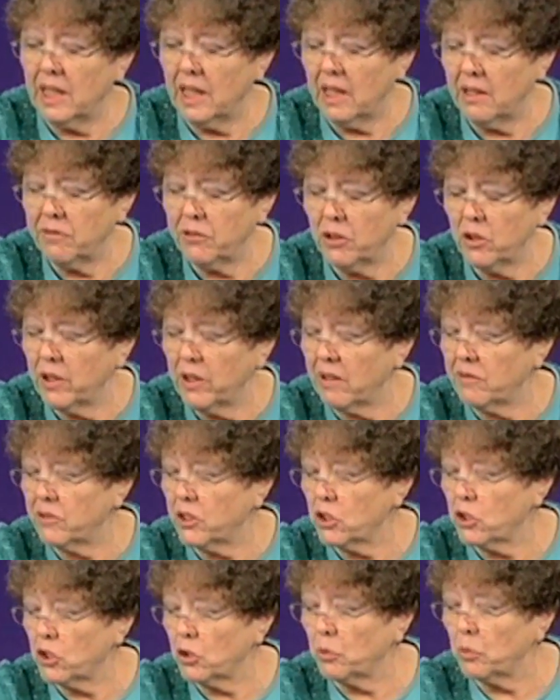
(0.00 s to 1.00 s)
If you have
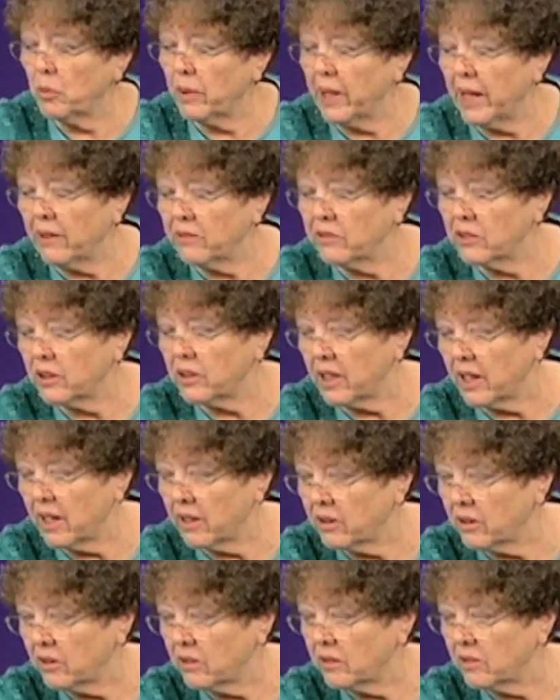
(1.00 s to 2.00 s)
just a round
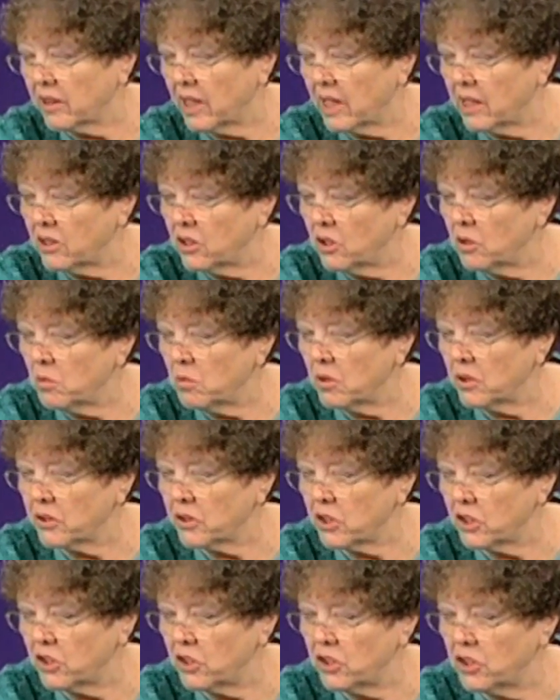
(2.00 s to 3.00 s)
cutter and you
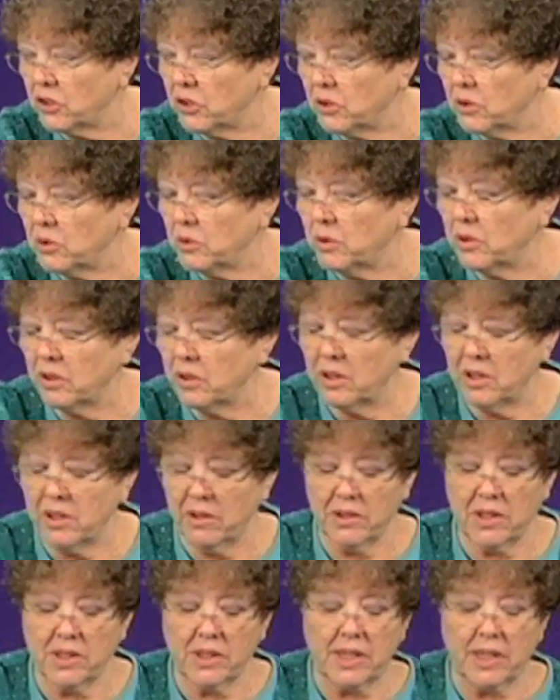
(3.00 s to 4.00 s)
want to do
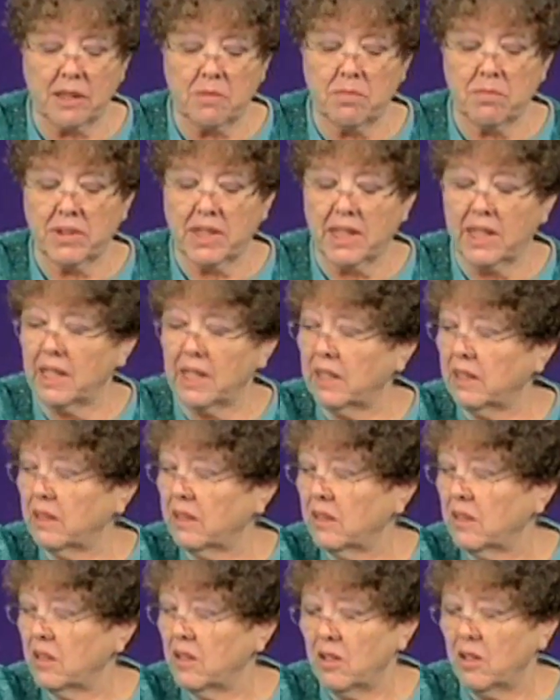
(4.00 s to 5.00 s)
the same thing,
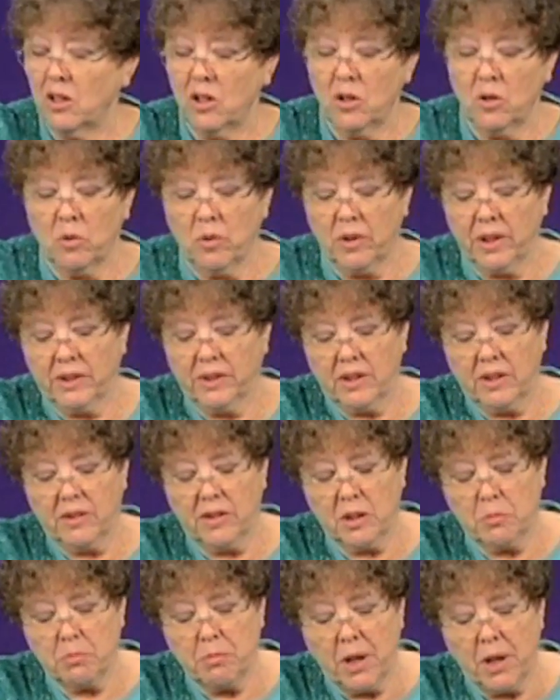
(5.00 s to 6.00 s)

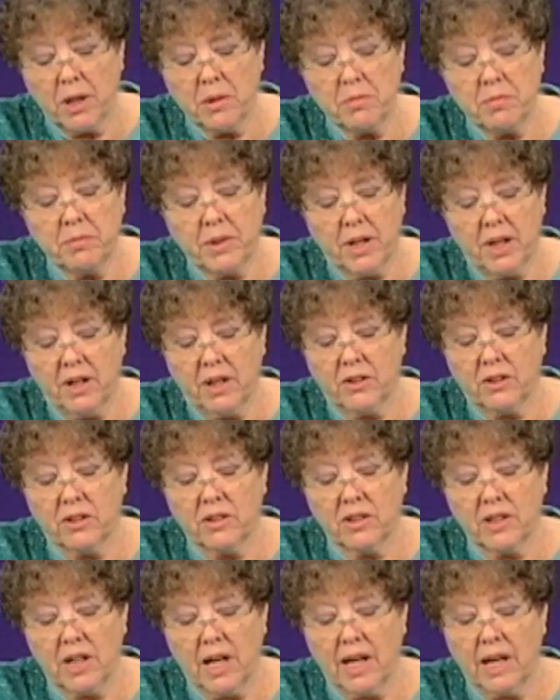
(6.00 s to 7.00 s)
the bottom
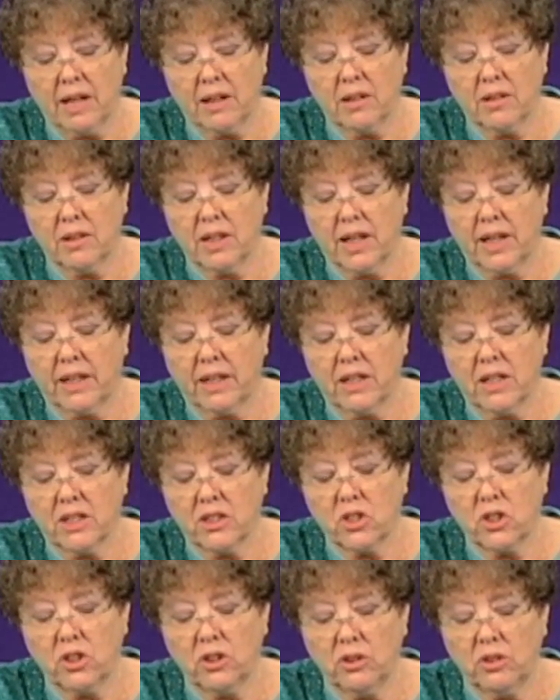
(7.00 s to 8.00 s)
cutter, I
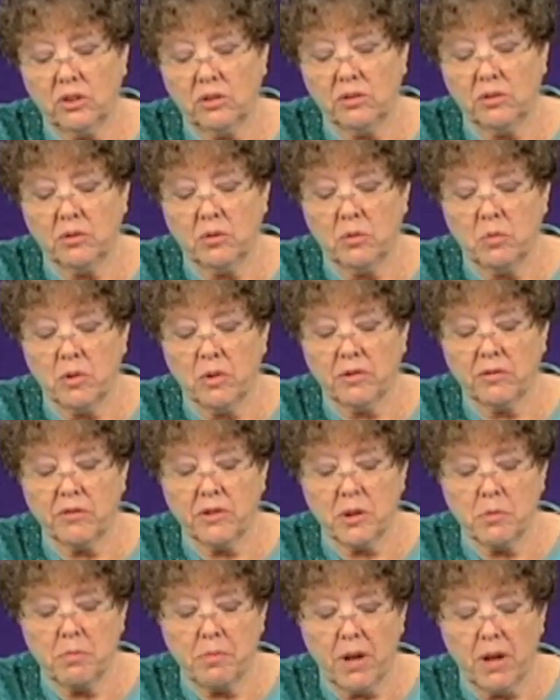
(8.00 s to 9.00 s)
cut two, one
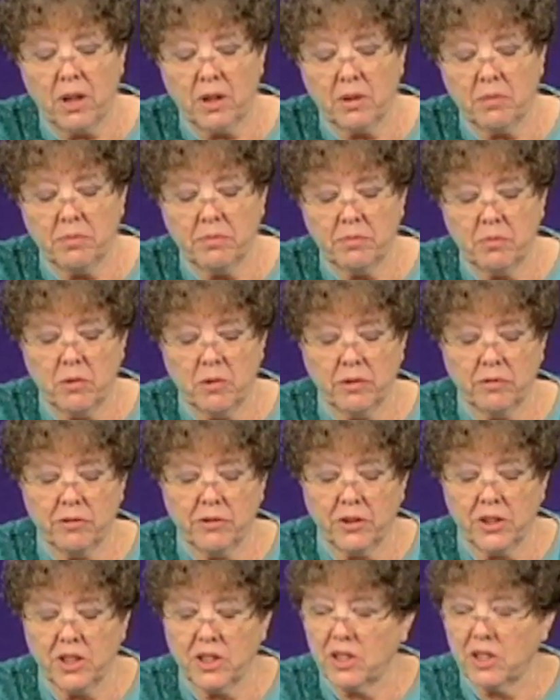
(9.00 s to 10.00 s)
for the bottom, one
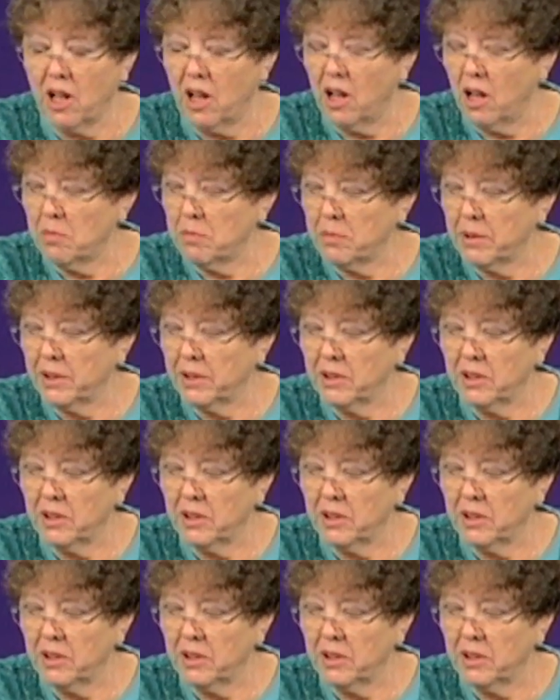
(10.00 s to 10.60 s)
for the top,